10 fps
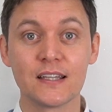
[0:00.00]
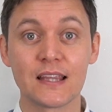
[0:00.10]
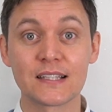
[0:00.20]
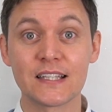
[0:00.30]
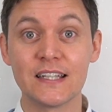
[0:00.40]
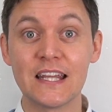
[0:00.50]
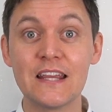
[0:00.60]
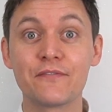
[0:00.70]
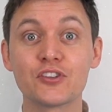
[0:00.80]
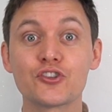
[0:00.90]
That's an
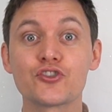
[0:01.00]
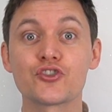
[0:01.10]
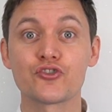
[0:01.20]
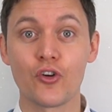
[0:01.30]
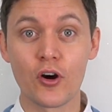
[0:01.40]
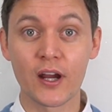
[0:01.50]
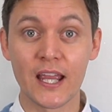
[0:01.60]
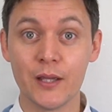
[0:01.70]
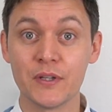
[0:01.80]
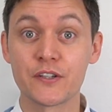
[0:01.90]
even stronger
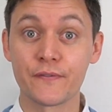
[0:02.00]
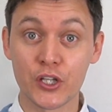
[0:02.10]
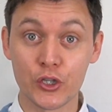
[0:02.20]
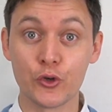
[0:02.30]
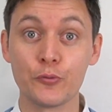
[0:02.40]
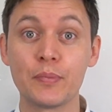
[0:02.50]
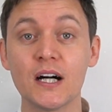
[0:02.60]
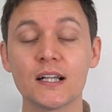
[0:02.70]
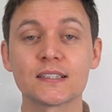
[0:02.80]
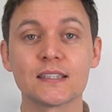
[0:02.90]
image for you
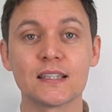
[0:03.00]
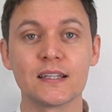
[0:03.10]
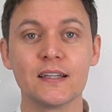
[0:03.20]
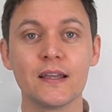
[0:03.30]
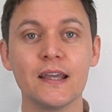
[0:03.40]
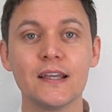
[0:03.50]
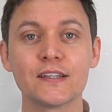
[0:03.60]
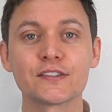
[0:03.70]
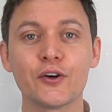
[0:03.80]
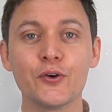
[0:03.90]
personally.
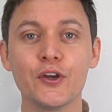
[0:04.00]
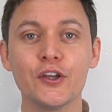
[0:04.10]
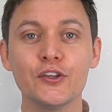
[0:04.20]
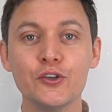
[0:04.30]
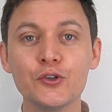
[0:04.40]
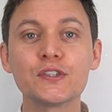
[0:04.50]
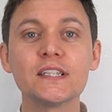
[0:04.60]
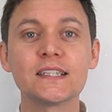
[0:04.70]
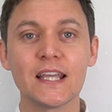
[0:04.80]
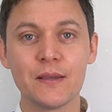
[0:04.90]
So use
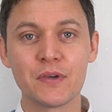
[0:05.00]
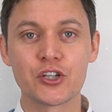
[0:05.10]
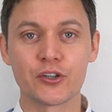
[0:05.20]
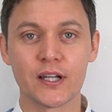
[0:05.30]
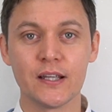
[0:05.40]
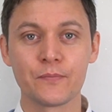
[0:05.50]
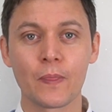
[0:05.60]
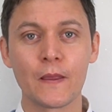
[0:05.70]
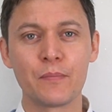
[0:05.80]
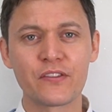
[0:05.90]
this imagery,
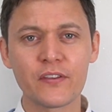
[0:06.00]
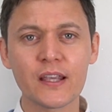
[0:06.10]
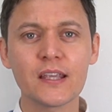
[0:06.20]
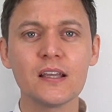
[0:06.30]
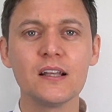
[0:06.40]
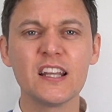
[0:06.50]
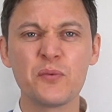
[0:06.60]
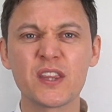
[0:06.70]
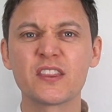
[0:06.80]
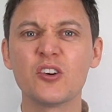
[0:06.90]
particularly
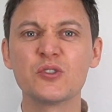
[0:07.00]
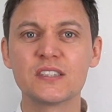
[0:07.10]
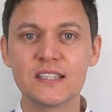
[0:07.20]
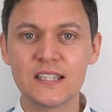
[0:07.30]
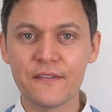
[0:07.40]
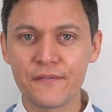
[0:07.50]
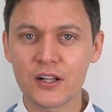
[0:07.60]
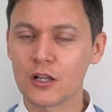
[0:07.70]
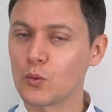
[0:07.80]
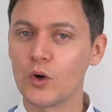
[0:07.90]
with those
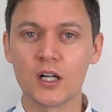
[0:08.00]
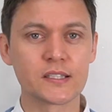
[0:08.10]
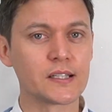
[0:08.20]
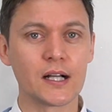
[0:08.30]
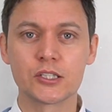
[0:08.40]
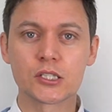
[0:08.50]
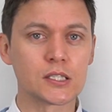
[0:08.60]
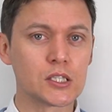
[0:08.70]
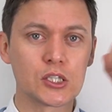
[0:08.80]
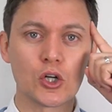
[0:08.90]
difficult words that are just
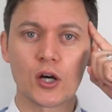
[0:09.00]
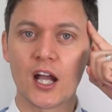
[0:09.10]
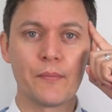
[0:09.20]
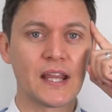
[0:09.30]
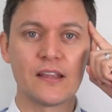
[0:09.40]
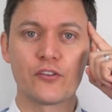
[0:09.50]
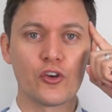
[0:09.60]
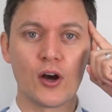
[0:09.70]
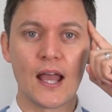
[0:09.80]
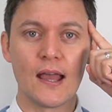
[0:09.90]
not coming into
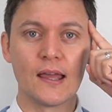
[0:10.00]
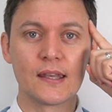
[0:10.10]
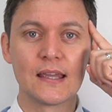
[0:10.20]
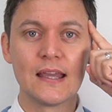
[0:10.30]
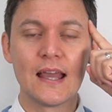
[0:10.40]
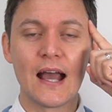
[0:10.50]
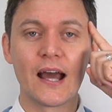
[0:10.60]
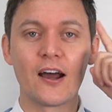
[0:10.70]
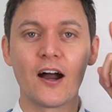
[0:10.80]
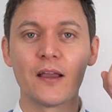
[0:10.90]
your head,
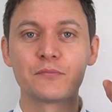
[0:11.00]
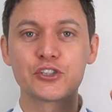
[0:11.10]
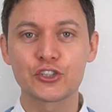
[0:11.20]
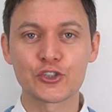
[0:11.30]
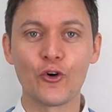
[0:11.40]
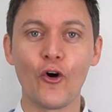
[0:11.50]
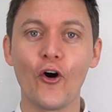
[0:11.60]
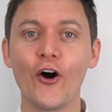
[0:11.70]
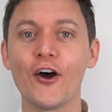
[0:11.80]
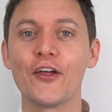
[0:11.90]
and I am
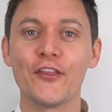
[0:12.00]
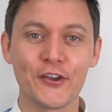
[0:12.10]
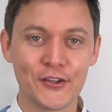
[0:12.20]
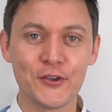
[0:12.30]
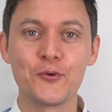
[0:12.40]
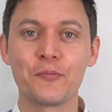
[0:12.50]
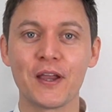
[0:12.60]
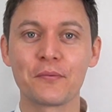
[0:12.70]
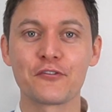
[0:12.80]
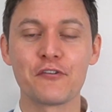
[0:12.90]
sure that you will be
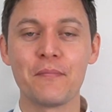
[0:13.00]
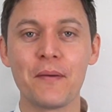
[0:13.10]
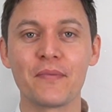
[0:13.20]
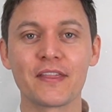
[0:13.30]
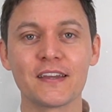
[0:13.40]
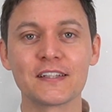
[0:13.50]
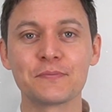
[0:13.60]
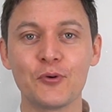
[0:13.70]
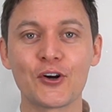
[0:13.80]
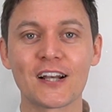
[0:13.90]
able to remember things
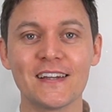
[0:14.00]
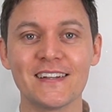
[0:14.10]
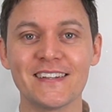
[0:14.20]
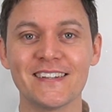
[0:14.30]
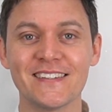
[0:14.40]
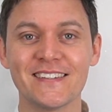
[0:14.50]
more clearly.